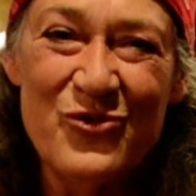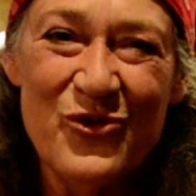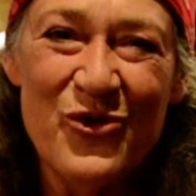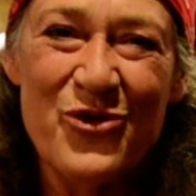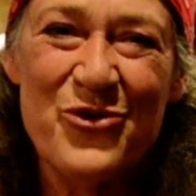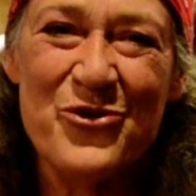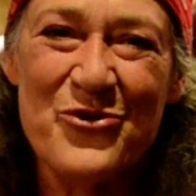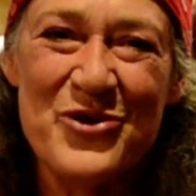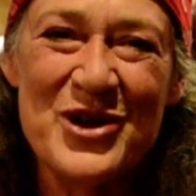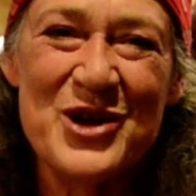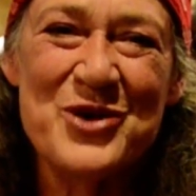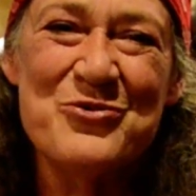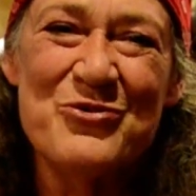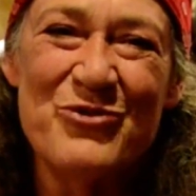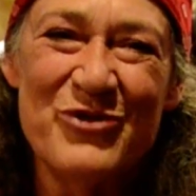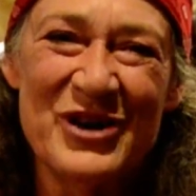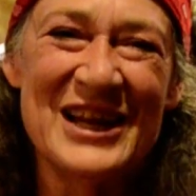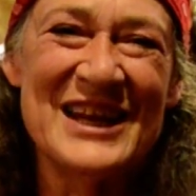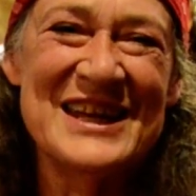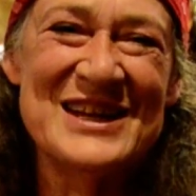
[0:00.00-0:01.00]
three
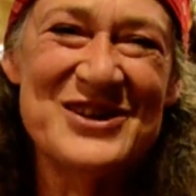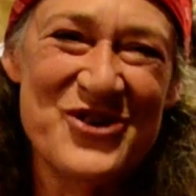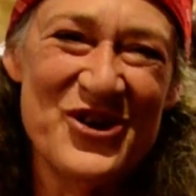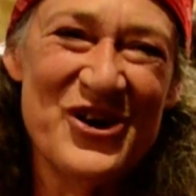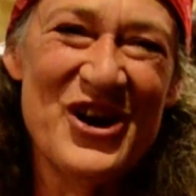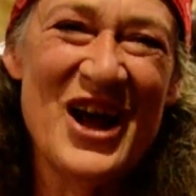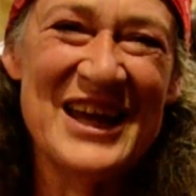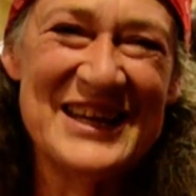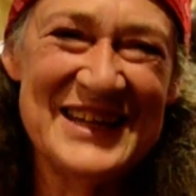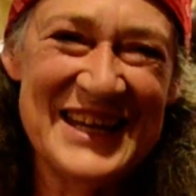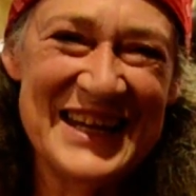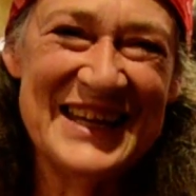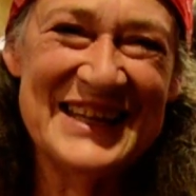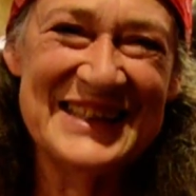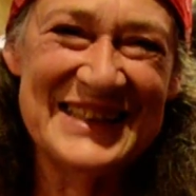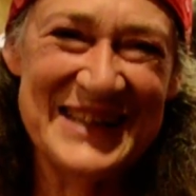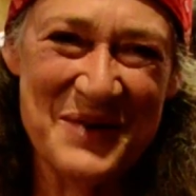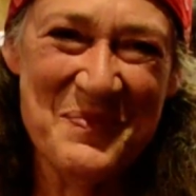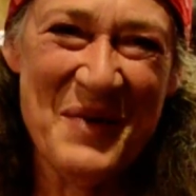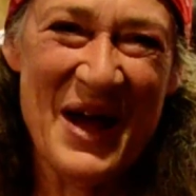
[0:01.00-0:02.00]
really good
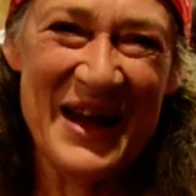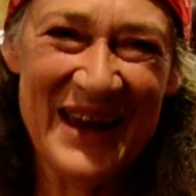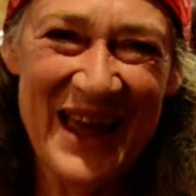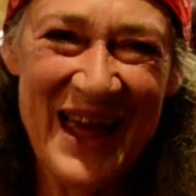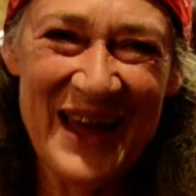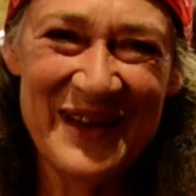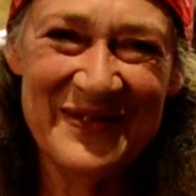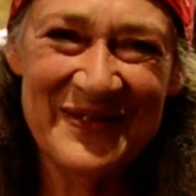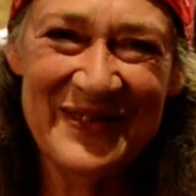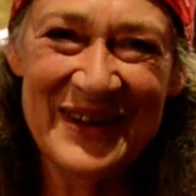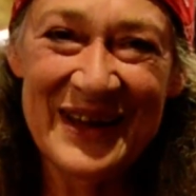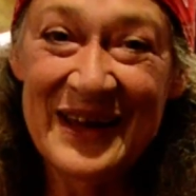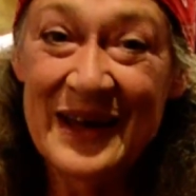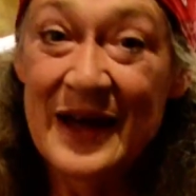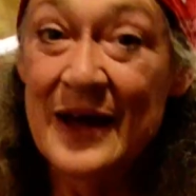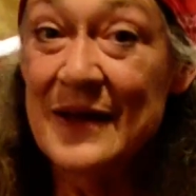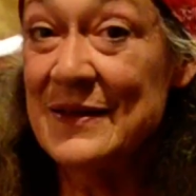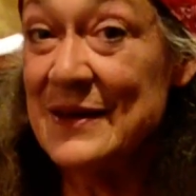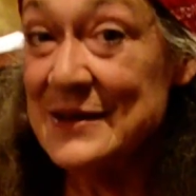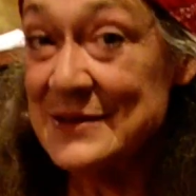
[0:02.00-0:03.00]
ideas in my life:
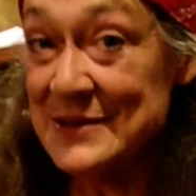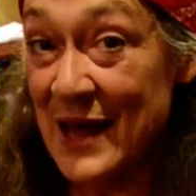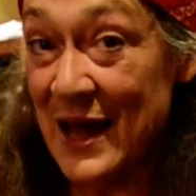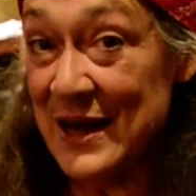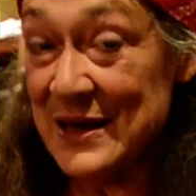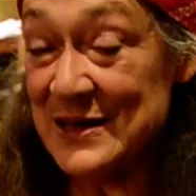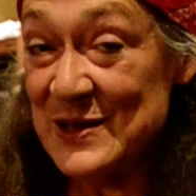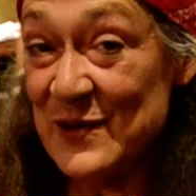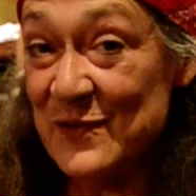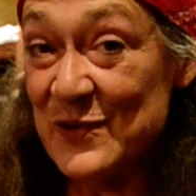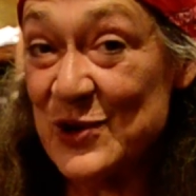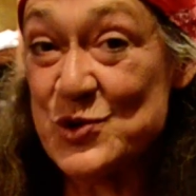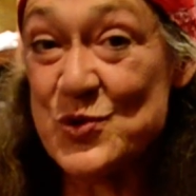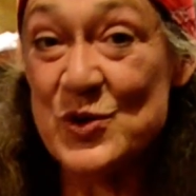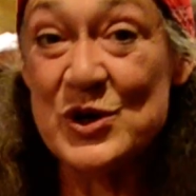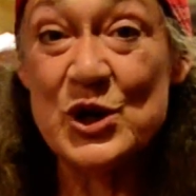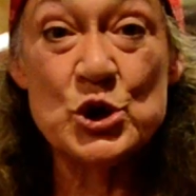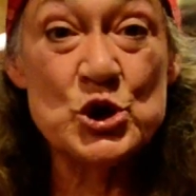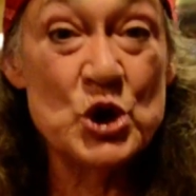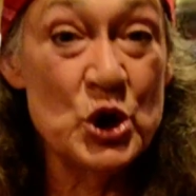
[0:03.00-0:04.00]
the scientific
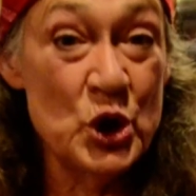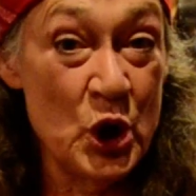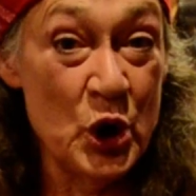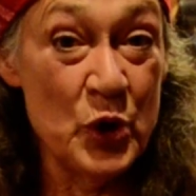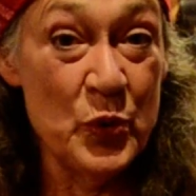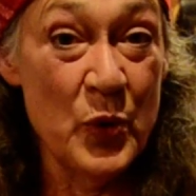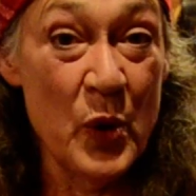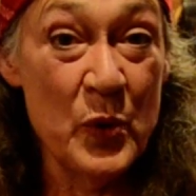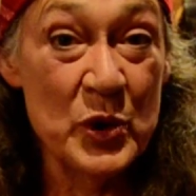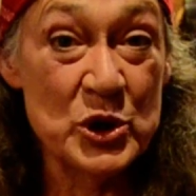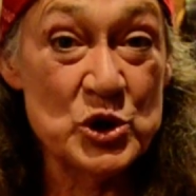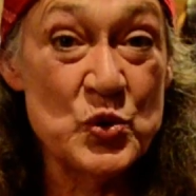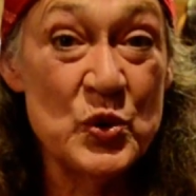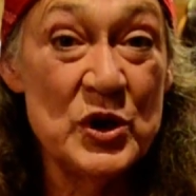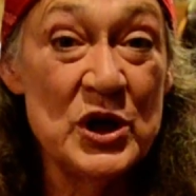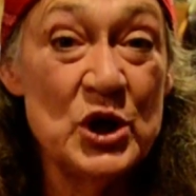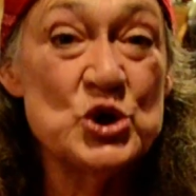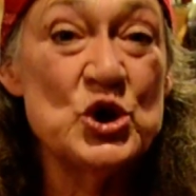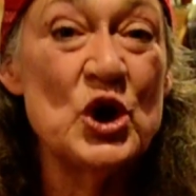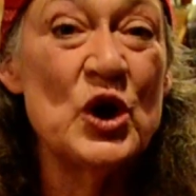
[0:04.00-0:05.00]
tradition, the heroic
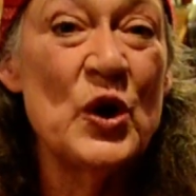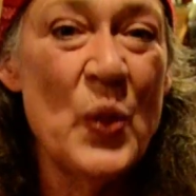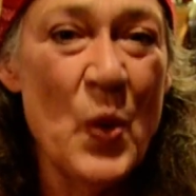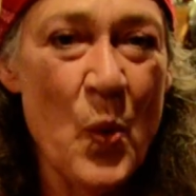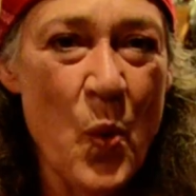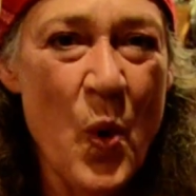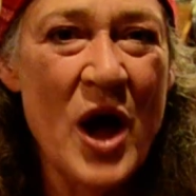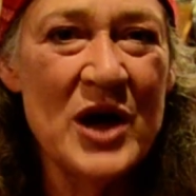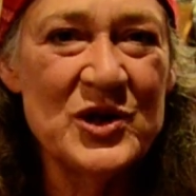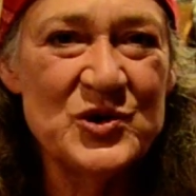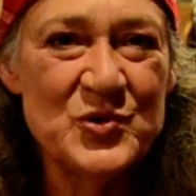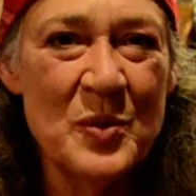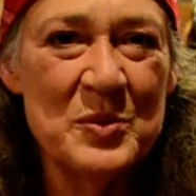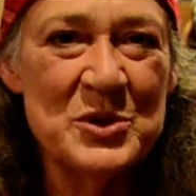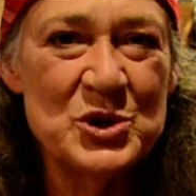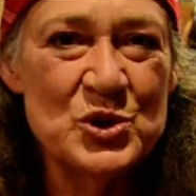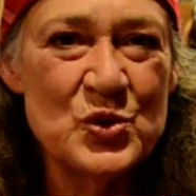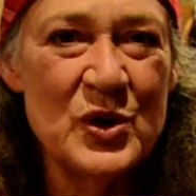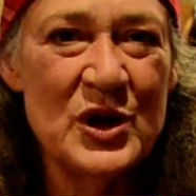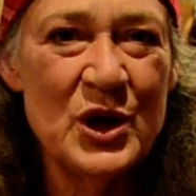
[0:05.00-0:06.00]
tradition, and the wise
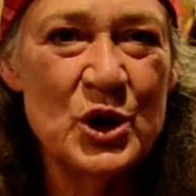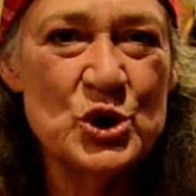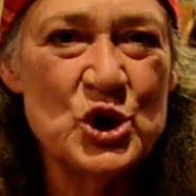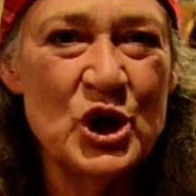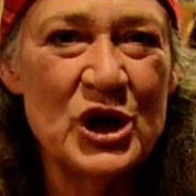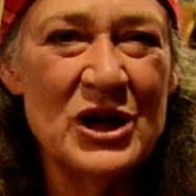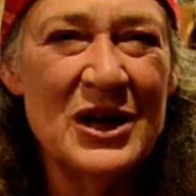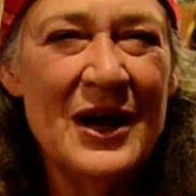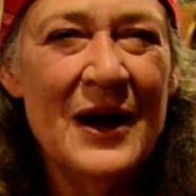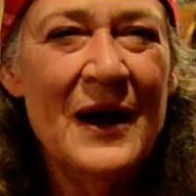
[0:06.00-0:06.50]
woman tradition.